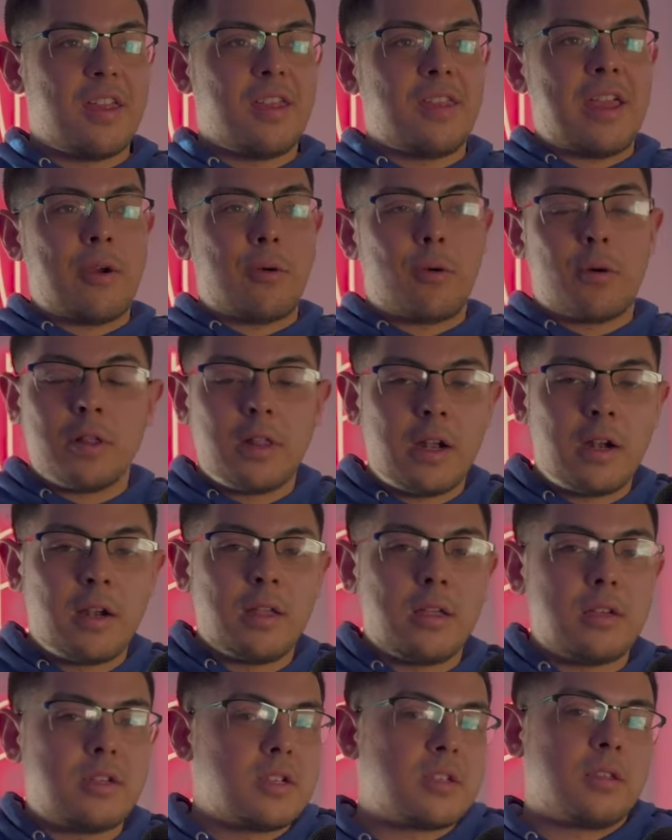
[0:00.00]
They were
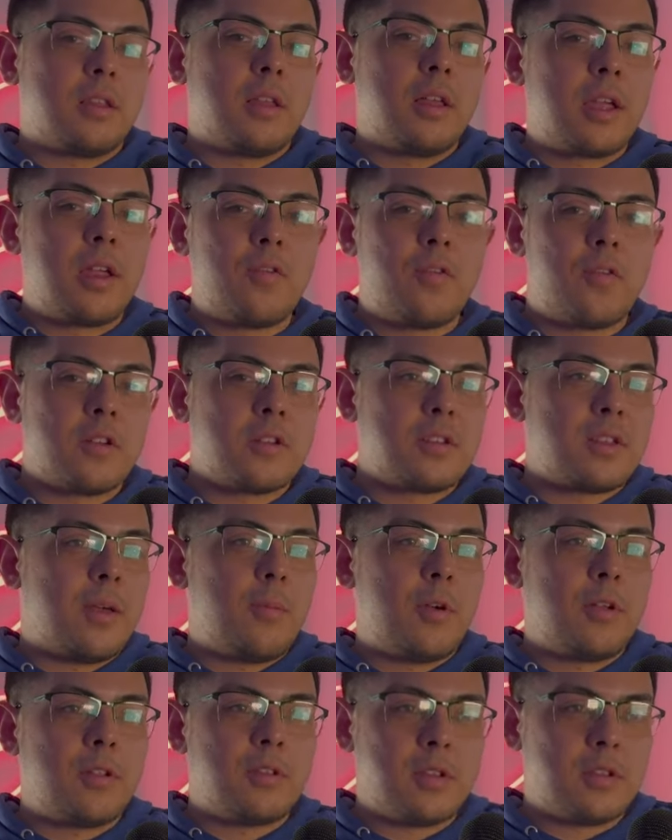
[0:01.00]
literally just looking for
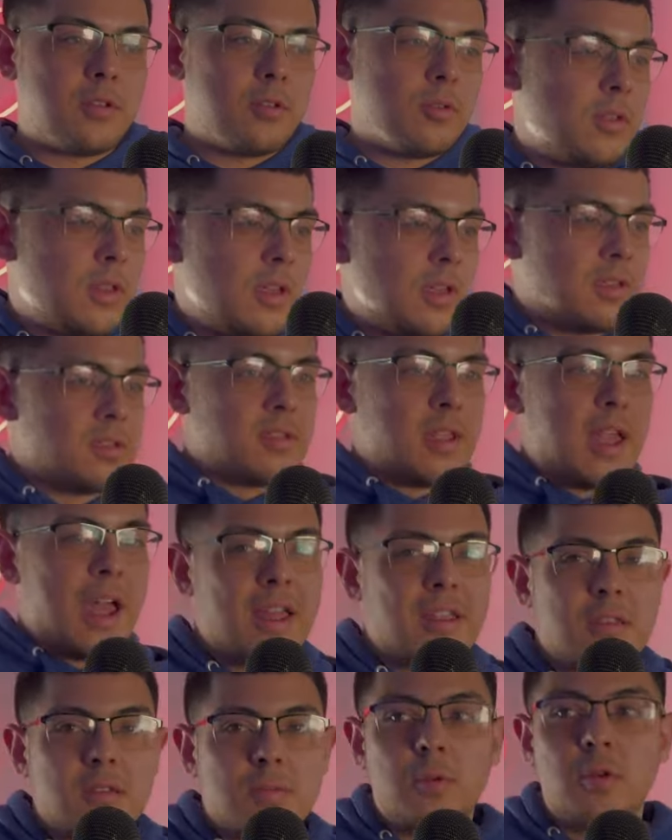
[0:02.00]
someone to do these
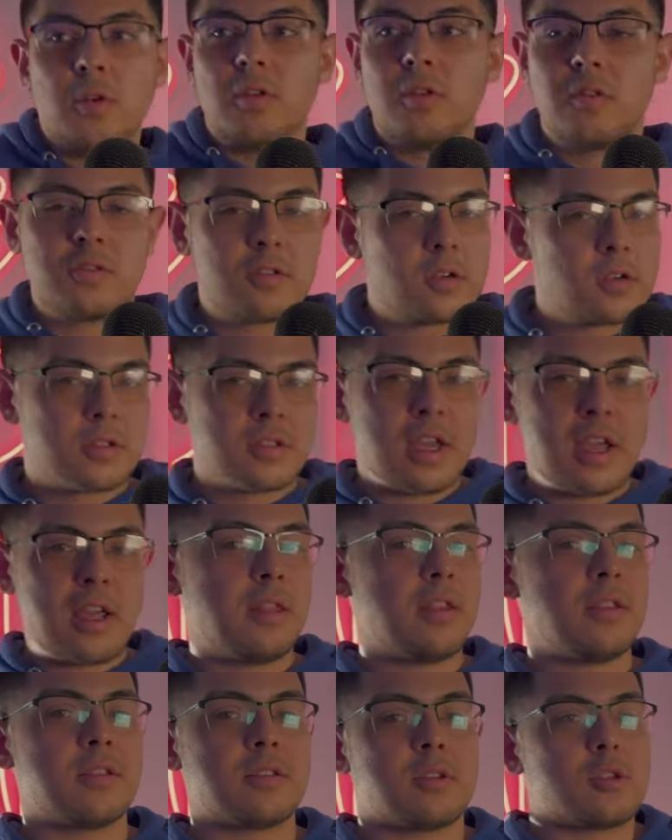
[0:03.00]
dance moves or say
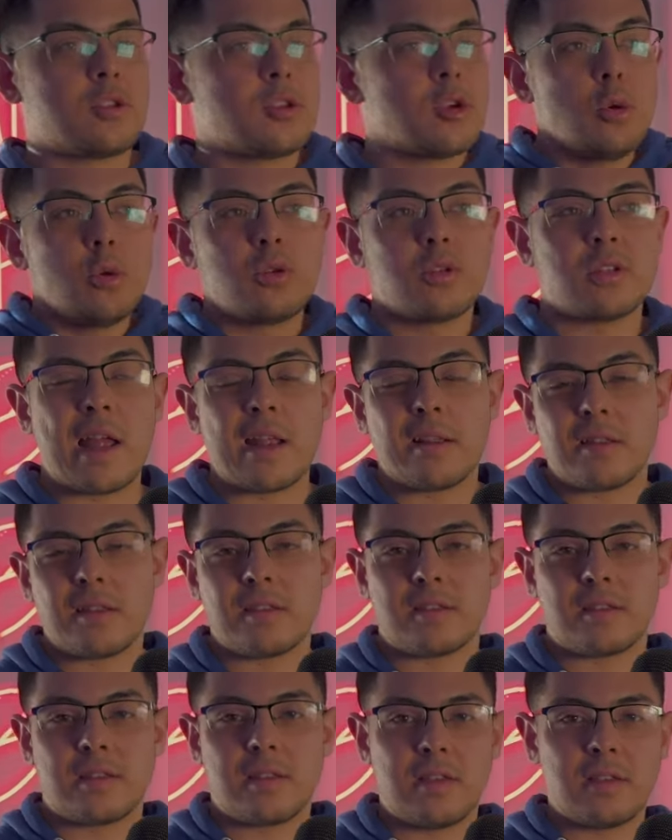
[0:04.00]
these 2
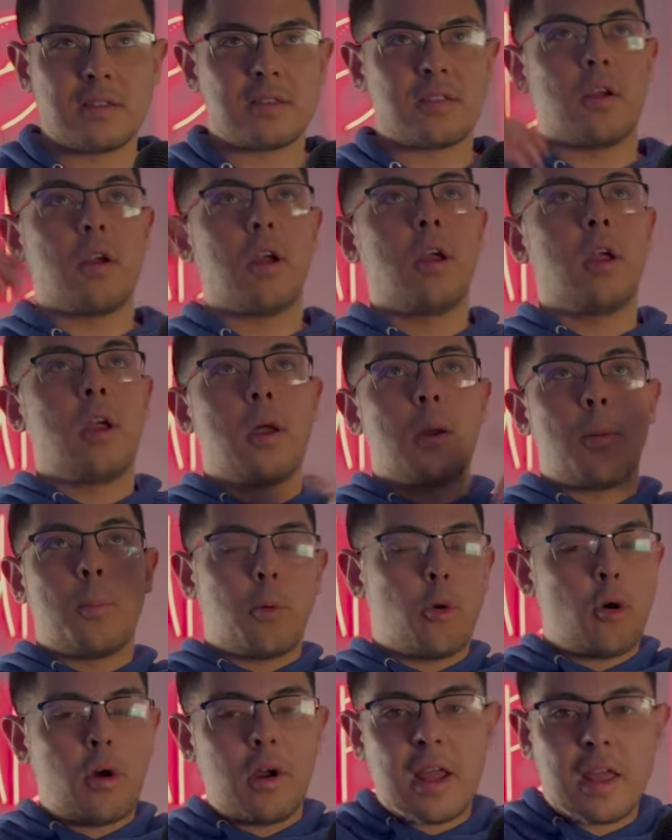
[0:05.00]
sentences or
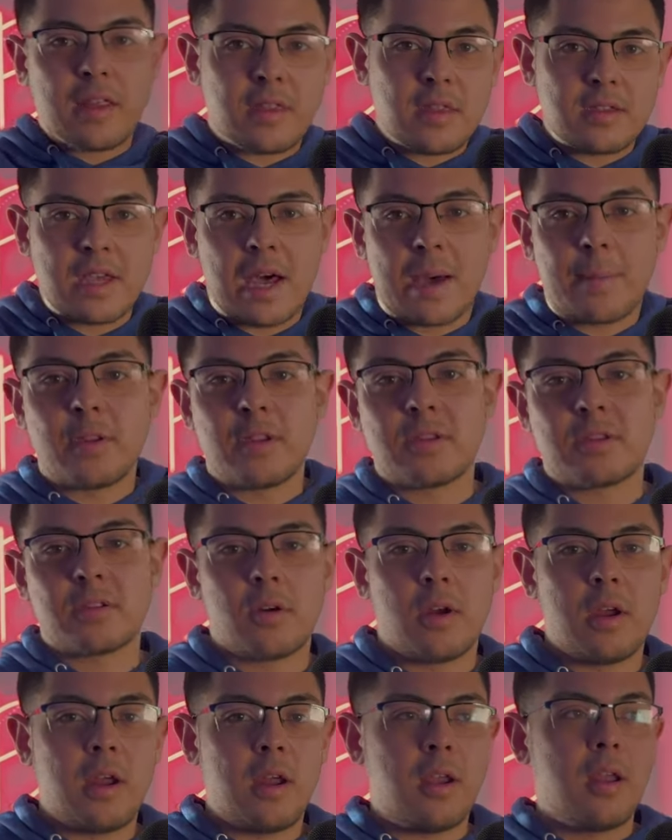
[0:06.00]
point at the top of the
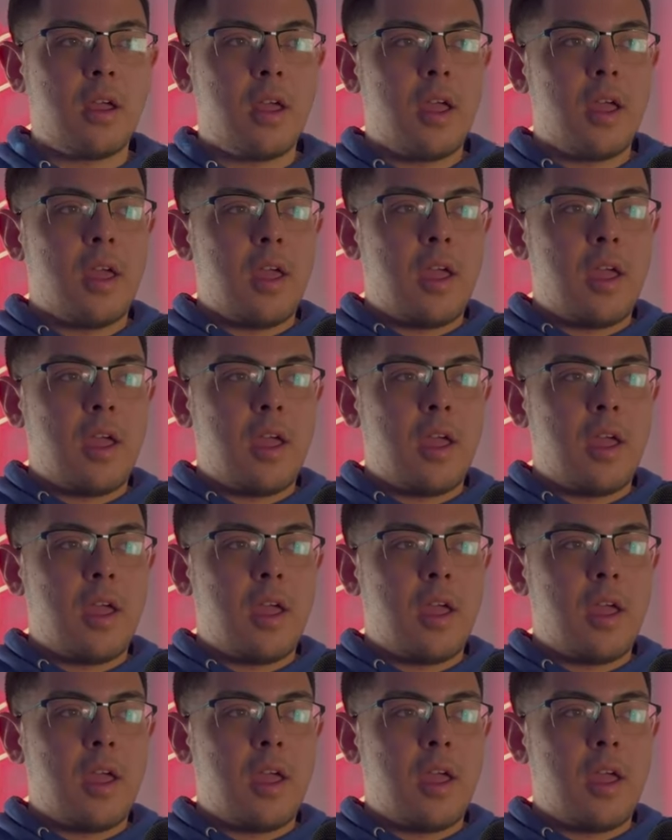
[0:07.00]
screen.